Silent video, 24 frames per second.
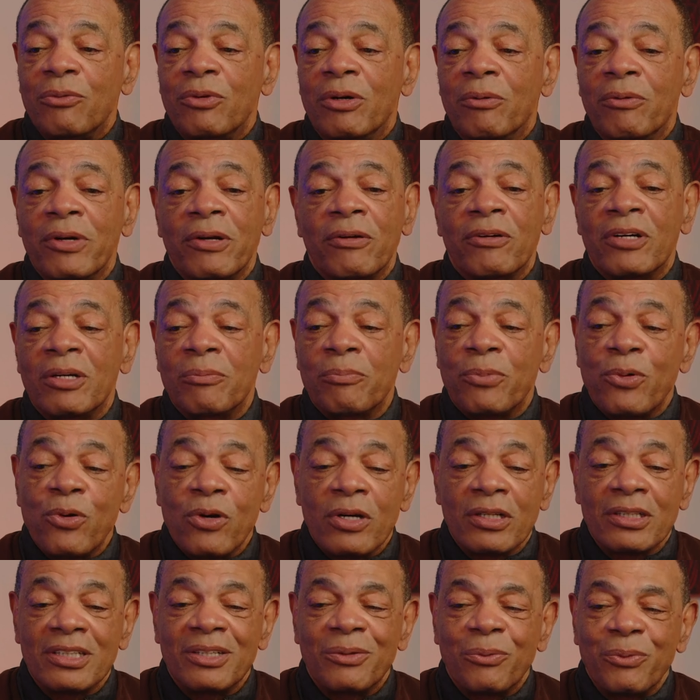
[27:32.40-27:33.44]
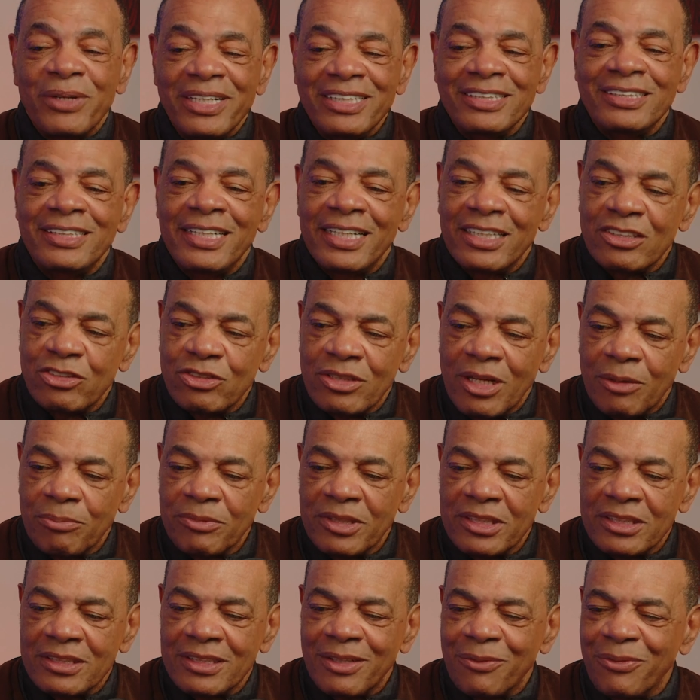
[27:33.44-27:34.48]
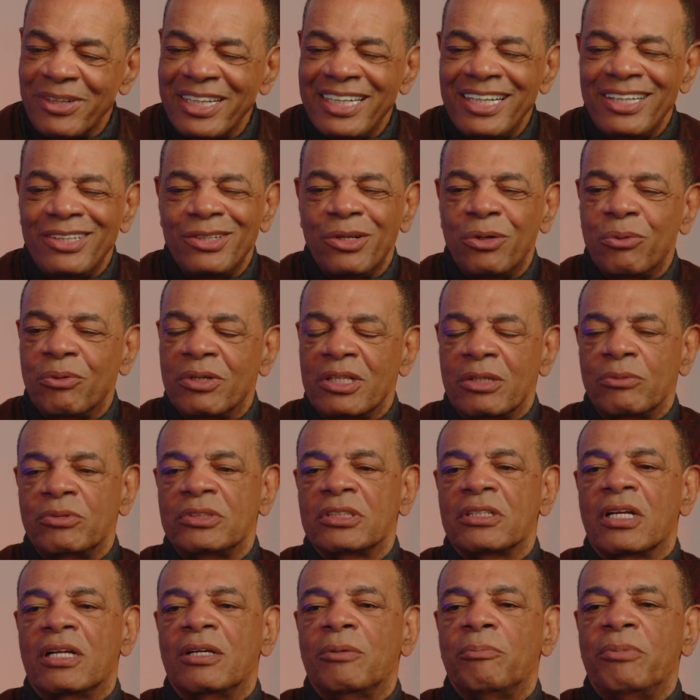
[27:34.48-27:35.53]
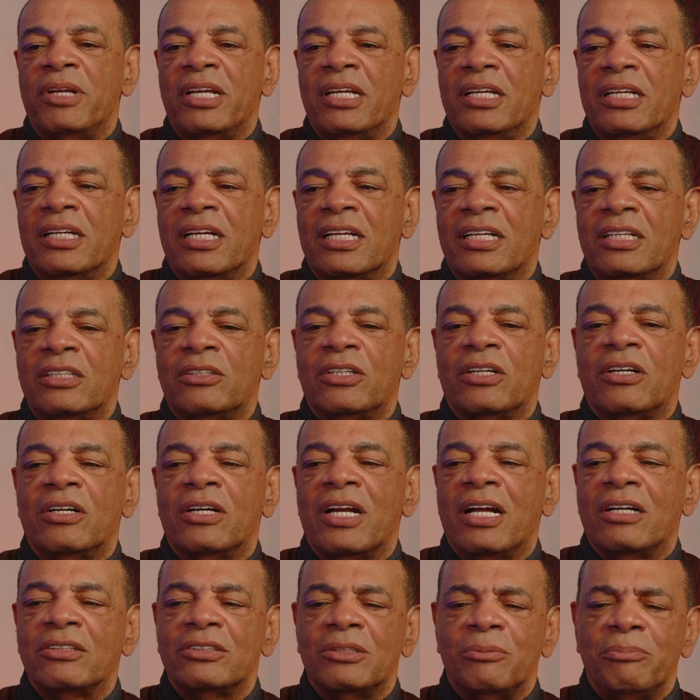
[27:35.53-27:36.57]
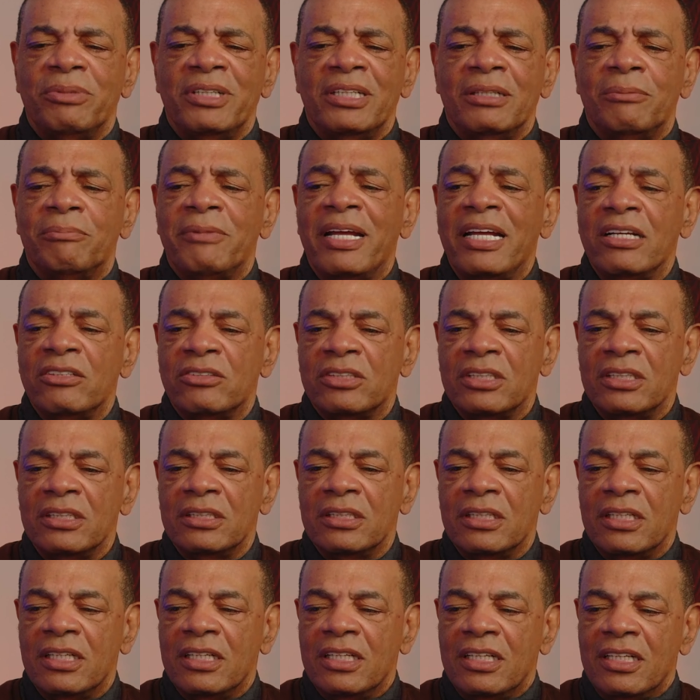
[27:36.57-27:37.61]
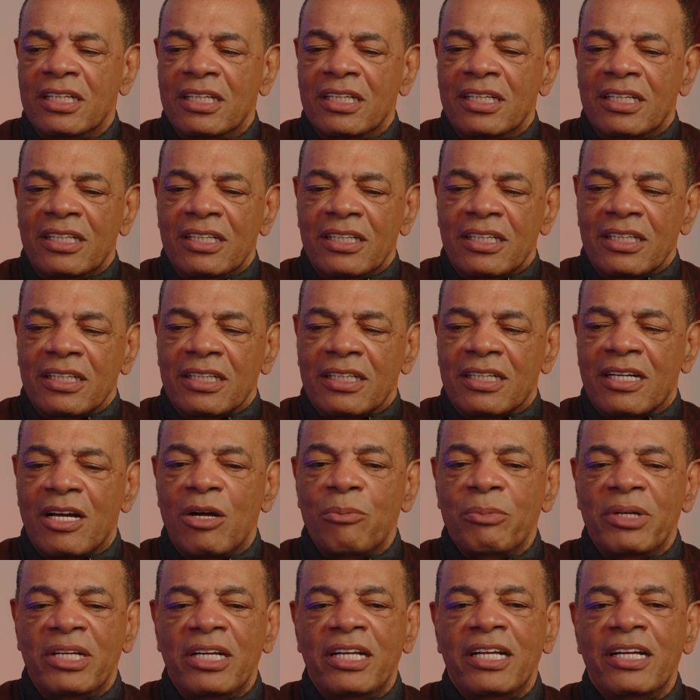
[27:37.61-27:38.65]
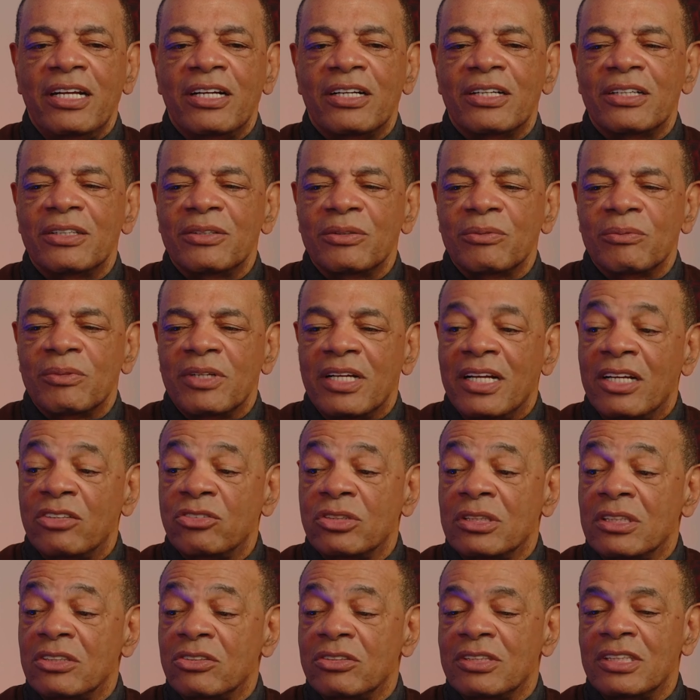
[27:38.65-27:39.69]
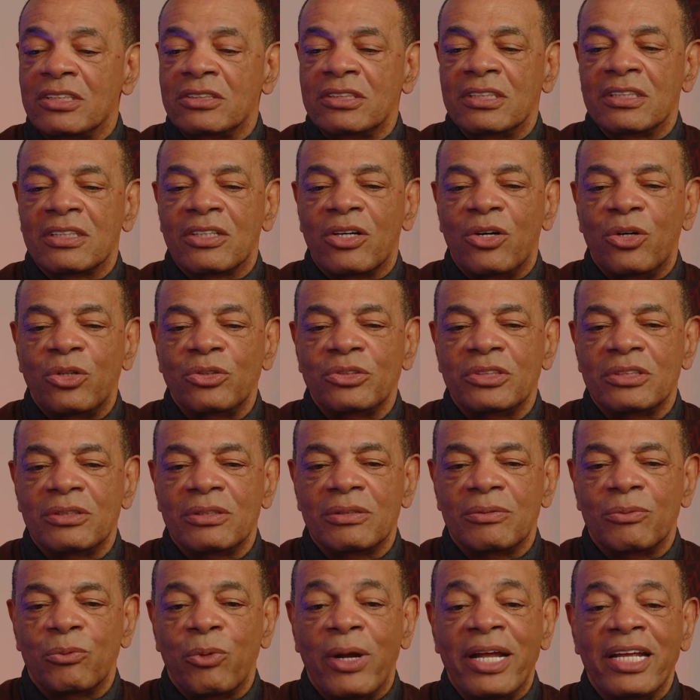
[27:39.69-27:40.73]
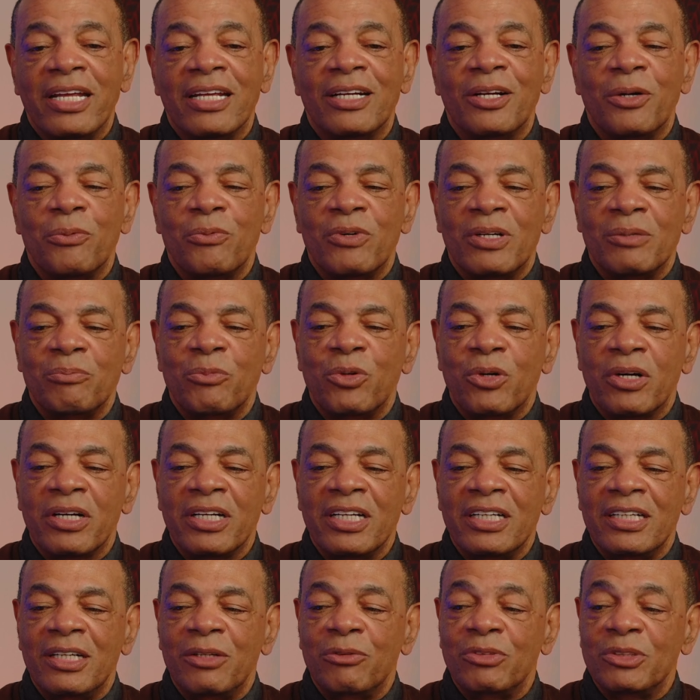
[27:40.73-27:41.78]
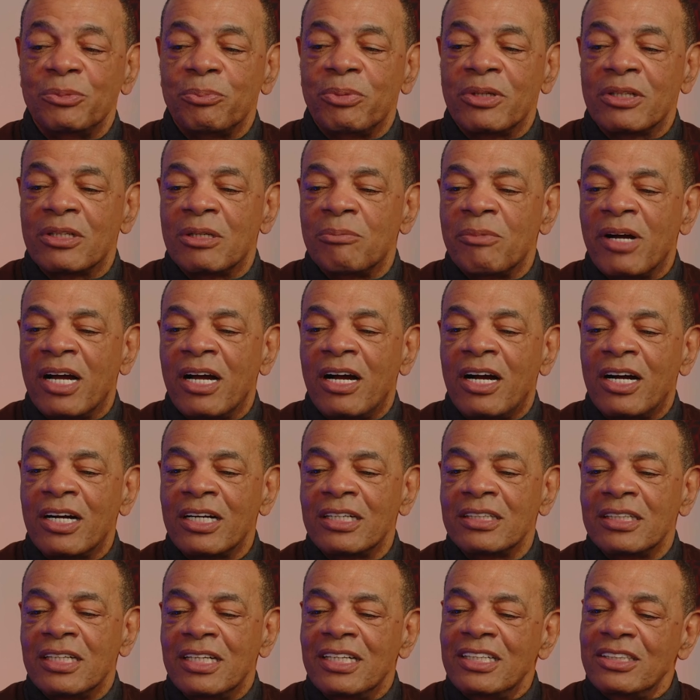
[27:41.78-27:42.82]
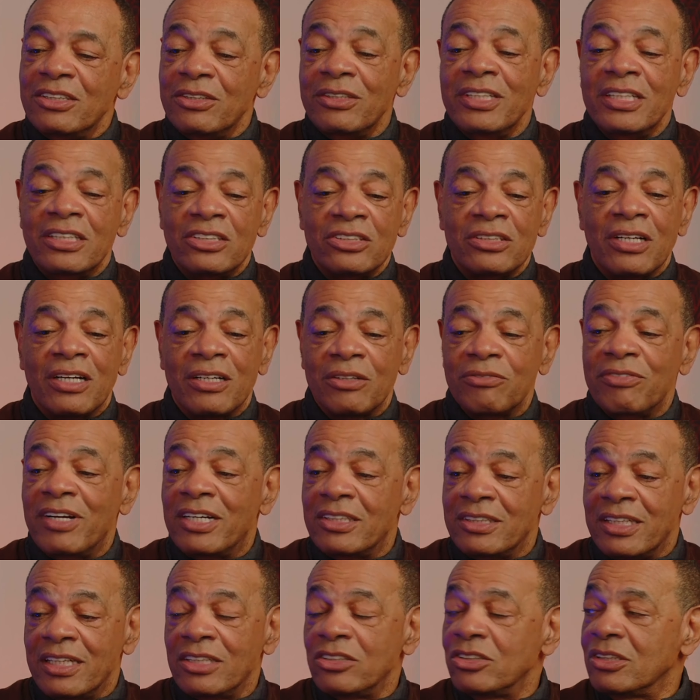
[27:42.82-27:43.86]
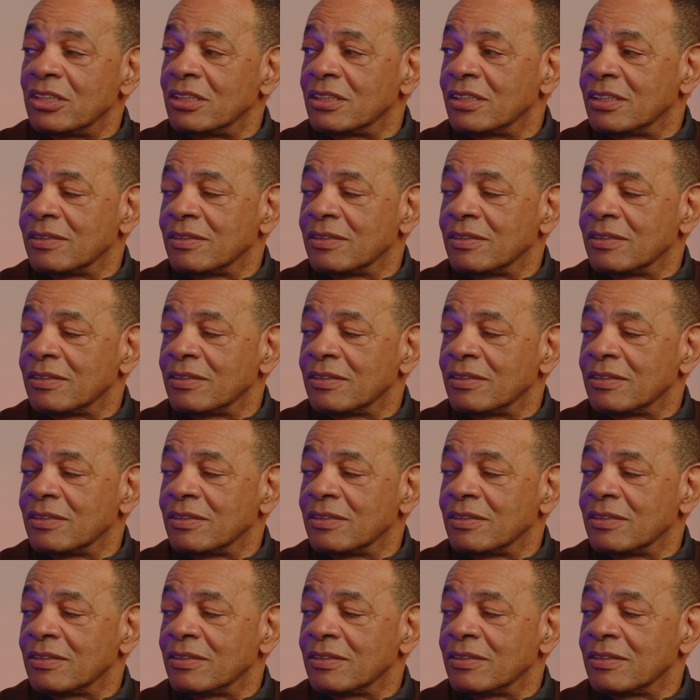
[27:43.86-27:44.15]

When we were in Portland, we did something that we didn't know what it was going to be, and it turned out to be amazing. Coming here as an assistant coach, waking up one morning, and it was put on my heart, you need to start a foundation.